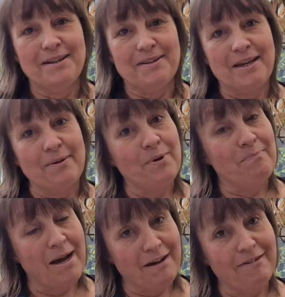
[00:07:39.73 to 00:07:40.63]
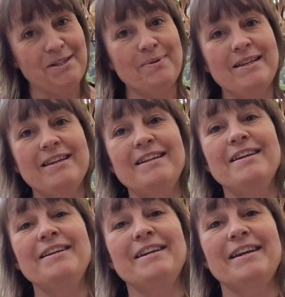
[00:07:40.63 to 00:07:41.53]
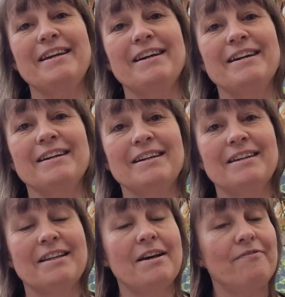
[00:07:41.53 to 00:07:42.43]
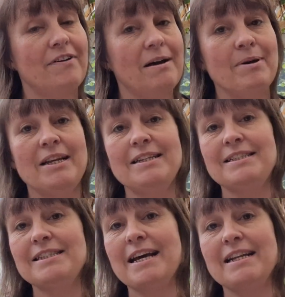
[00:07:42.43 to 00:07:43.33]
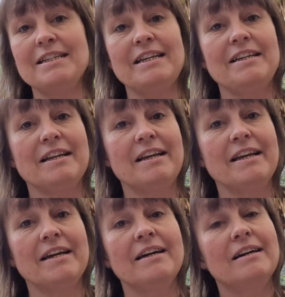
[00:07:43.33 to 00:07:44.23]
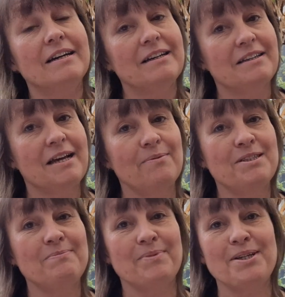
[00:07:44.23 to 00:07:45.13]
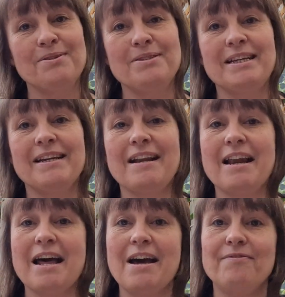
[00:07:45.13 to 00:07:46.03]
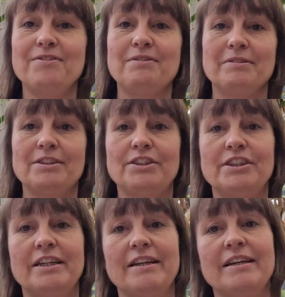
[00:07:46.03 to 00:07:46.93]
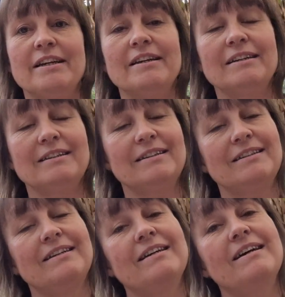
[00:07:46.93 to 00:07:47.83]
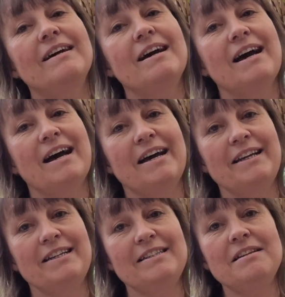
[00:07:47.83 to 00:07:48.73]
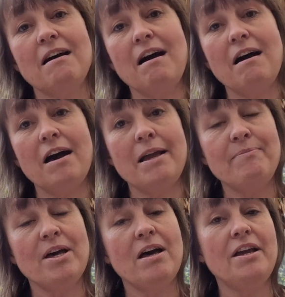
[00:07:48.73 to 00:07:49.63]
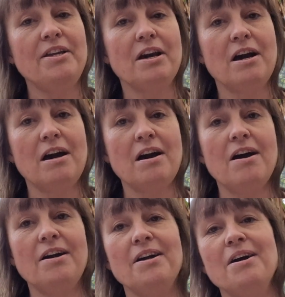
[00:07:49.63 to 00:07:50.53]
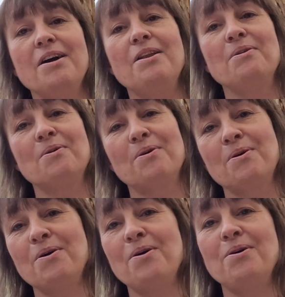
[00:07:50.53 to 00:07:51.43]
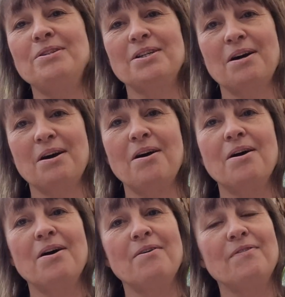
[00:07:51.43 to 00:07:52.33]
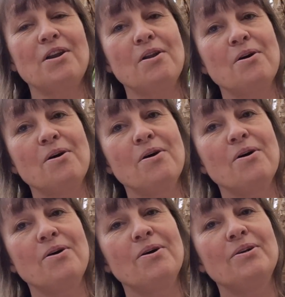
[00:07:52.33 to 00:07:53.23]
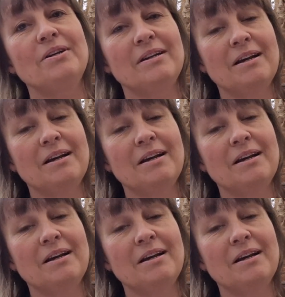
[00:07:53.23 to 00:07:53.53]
They were married within a year, their families standing near. There was music and laughter and cheer. And in time the younger Lord of Lorn